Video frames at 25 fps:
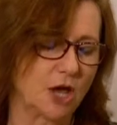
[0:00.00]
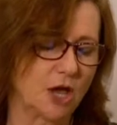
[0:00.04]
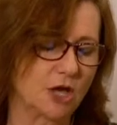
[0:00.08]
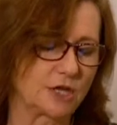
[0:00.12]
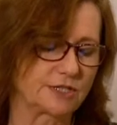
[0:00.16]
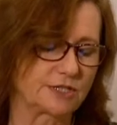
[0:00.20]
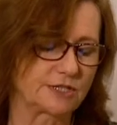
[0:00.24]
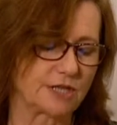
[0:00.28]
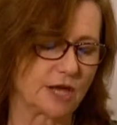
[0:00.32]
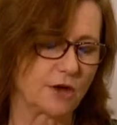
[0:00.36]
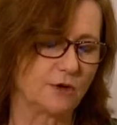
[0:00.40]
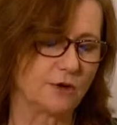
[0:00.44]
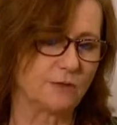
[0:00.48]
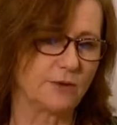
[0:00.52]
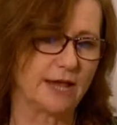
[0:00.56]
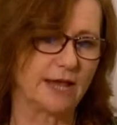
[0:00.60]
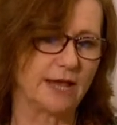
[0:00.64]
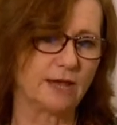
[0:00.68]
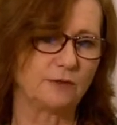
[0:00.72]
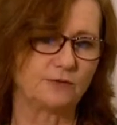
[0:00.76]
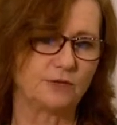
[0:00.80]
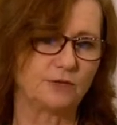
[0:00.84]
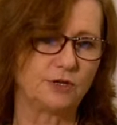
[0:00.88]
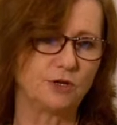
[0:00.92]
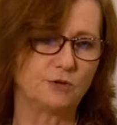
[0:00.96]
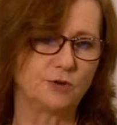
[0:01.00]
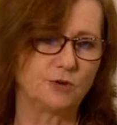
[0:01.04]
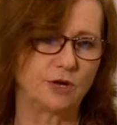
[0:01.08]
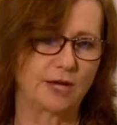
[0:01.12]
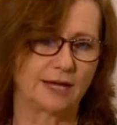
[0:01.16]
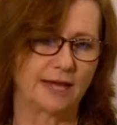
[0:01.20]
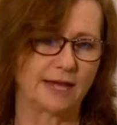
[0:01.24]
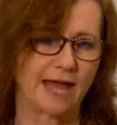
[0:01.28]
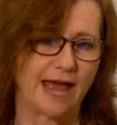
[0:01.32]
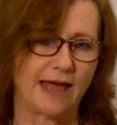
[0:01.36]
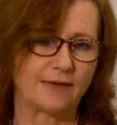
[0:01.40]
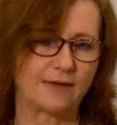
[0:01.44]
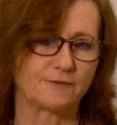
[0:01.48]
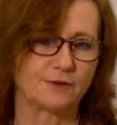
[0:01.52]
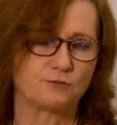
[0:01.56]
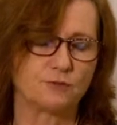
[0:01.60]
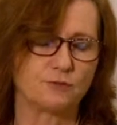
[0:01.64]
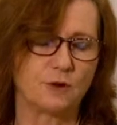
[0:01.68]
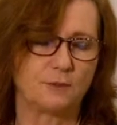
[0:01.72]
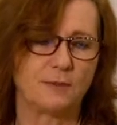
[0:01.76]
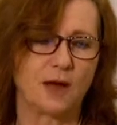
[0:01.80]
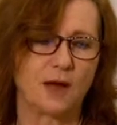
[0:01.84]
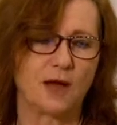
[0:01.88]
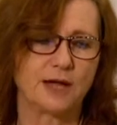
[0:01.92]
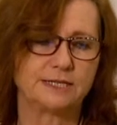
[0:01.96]
So if you can have a
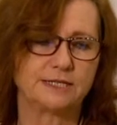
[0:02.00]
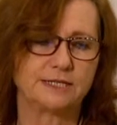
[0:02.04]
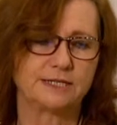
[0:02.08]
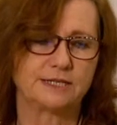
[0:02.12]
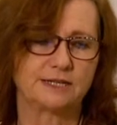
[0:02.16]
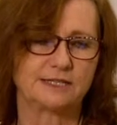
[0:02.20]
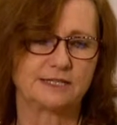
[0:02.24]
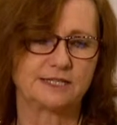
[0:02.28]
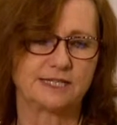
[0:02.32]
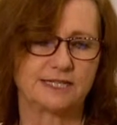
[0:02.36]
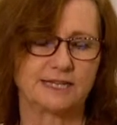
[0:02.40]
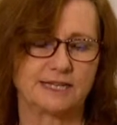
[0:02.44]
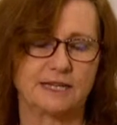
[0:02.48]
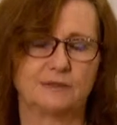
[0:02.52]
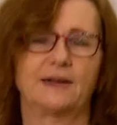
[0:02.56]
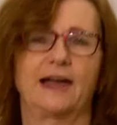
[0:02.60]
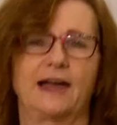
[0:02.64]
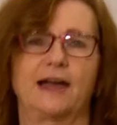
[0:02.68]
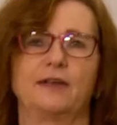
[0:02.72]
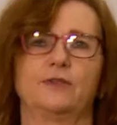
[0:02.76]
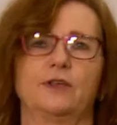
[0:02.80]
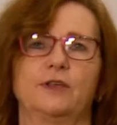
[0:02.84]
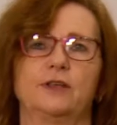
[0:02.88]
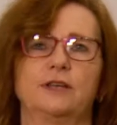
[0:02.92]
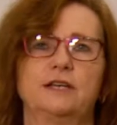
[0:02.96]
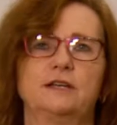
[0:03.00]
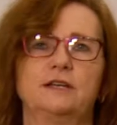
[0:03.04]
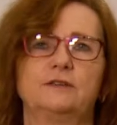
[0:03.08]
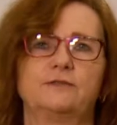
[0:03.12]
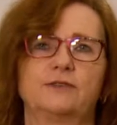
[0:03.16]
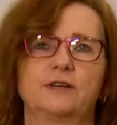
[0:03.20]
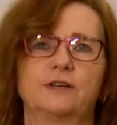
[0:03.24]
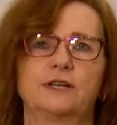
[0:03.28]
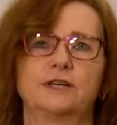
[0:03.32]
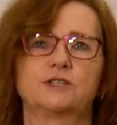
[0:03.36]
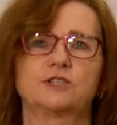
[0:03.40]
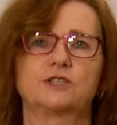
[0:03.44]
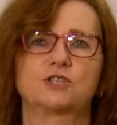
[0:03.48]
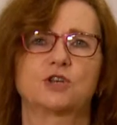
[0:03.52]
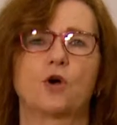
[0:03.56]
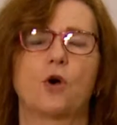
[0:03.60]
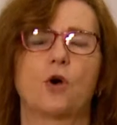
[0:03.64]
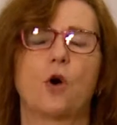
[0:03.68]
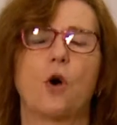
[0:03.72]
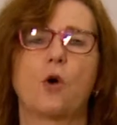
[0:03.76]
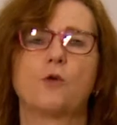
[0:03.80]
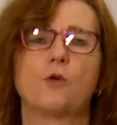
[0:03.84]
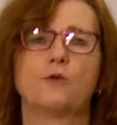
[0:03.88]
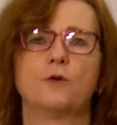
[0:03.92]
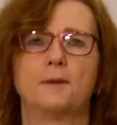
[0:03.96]
reminder to give out the leaflet
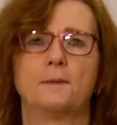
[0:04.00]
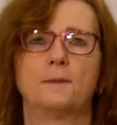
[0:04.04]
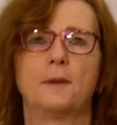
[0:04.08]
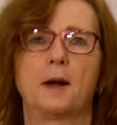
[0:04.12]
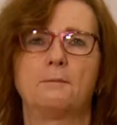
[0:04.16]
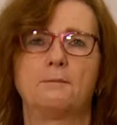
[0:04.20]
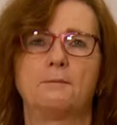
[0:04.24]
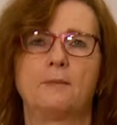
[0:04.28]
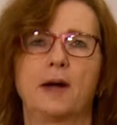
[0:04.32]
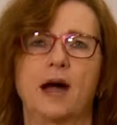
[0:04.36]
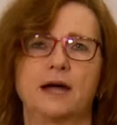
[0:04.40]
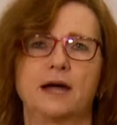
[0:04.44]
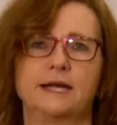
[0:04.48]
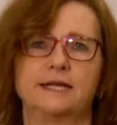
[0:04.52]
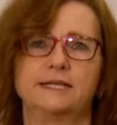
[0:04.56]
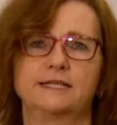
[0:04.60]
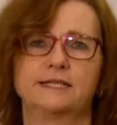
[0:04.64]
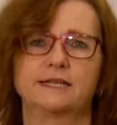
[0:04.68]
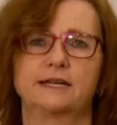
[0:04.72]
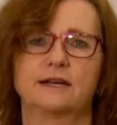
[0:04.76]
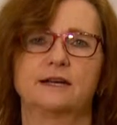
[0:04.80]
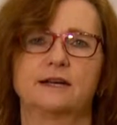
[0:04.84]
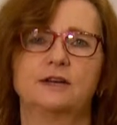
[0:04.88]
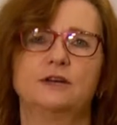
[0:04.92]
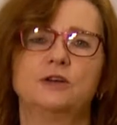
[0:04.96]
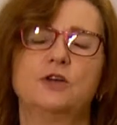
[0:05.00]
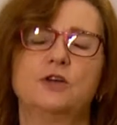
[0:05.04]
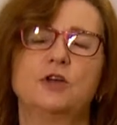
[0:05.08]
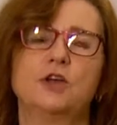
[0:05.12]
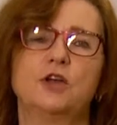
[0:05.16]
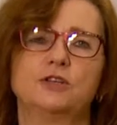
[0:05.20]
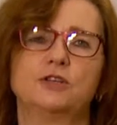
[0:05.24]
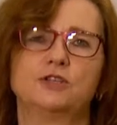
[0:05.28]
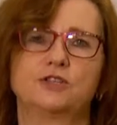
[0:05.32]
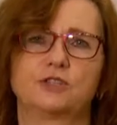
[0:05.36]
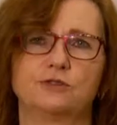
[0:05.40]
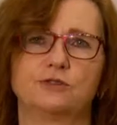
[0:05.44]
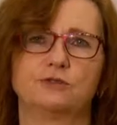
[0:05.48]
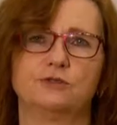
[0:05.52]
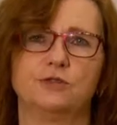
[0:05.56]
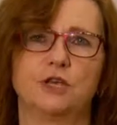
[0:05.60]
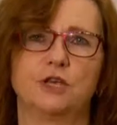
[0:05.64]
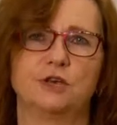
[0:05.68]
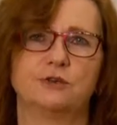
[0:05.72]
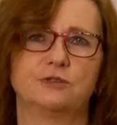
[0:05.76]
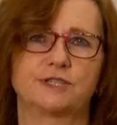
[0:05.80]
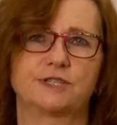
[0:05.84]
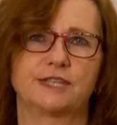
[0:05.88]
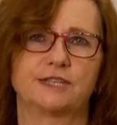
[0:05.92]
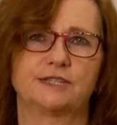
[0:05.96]
or a reminder to
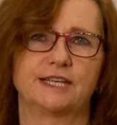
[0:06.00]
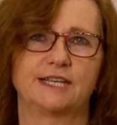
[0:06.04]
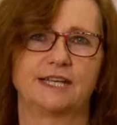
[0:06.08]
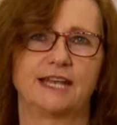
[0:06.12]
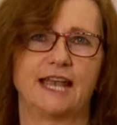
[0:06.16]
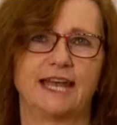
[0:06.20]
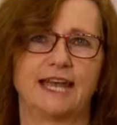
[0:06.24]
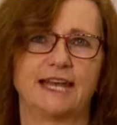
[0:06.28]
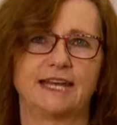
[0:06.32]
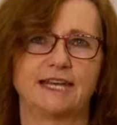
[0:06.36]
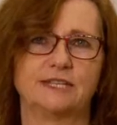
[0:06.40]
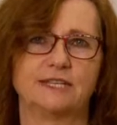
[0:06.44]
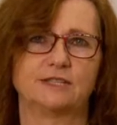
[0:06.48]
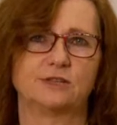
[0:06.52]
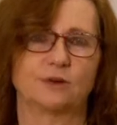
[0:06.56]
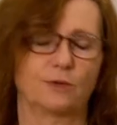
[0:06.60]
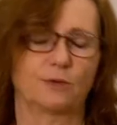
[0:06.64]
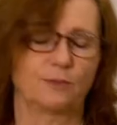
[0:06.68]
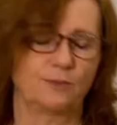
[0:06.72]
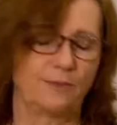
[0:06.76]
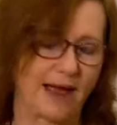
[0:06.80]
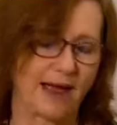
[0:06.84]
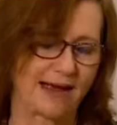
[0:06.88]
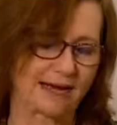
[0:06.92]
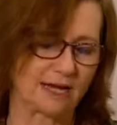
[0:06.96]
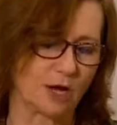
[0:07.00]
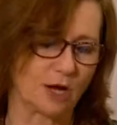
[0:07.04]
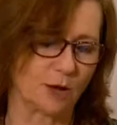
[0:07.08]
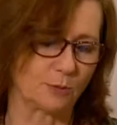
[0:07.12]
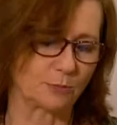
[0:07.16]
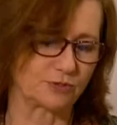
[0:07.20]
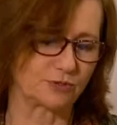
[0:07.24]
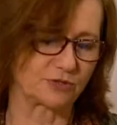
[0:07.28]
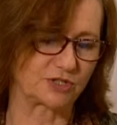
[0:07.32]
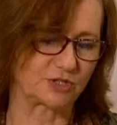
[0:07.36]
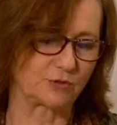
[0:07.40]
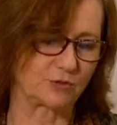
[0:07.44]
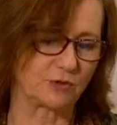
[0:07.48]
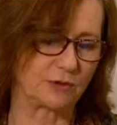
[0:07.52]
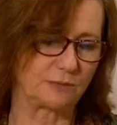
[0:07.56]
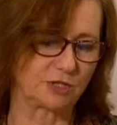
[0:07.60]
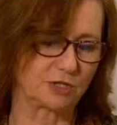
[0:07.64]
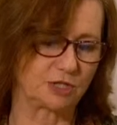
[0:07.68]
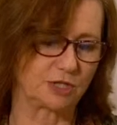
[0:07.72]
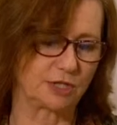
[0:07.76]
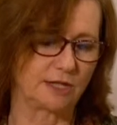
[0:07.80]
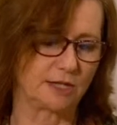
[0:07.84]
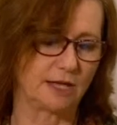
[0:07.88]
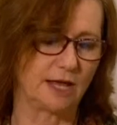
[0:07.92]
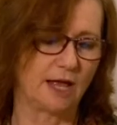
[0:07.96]
use the delayed or backup
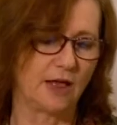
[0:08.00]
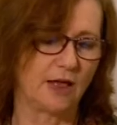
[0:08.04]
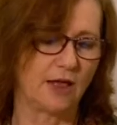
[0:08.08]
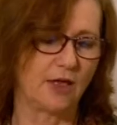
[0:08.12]
prescription,